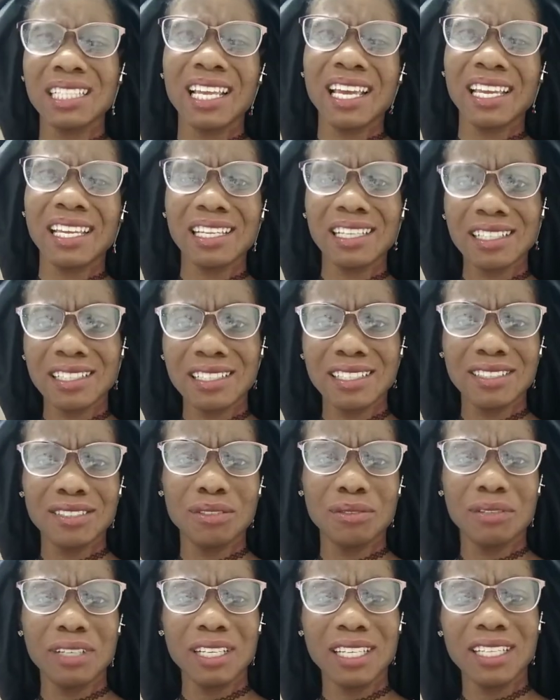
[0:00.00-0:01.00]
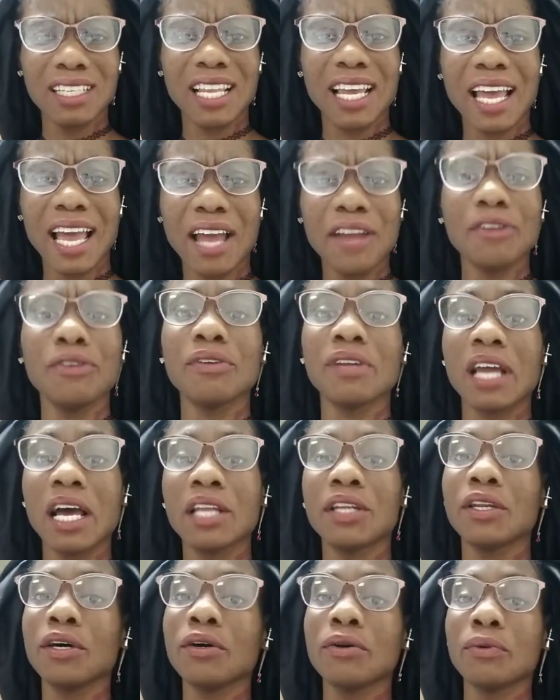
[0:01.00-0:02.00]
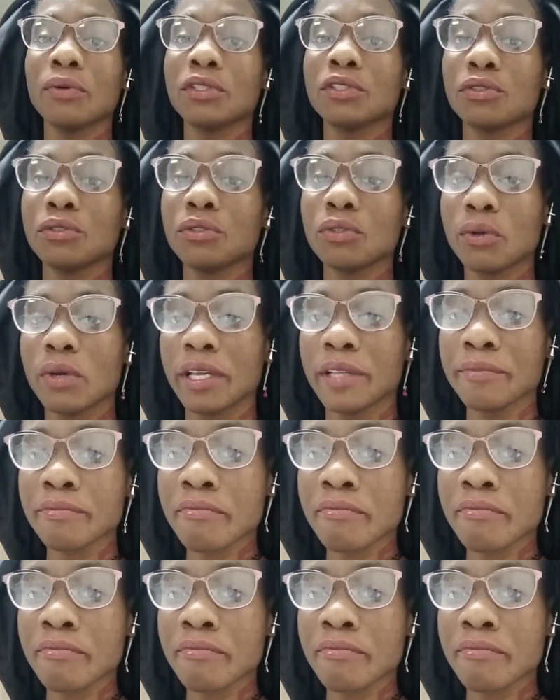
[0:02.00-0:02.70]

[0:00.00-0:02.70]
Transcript: like, what? Like, how you not know what you're doing?